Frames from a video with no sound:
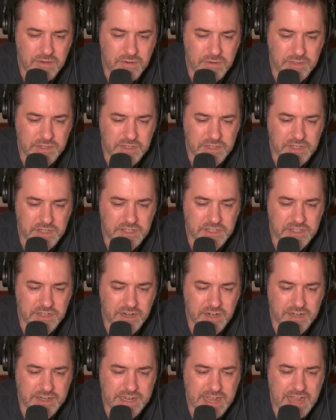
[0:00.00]
who says he is
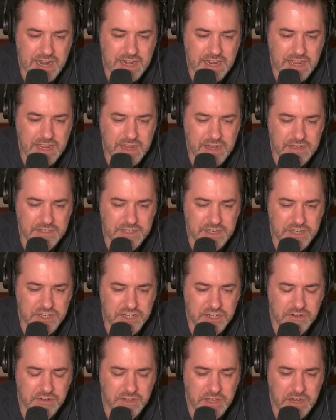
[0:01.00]
not a daddy. He is a
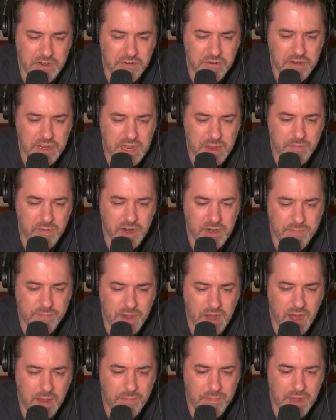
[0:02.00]
cheerleader. He
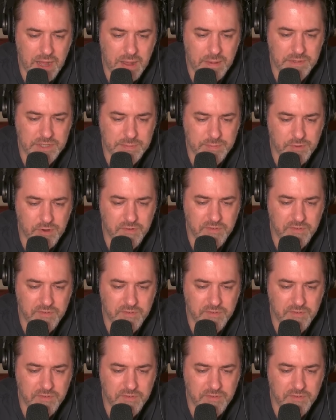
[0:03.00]
brought pom-poms to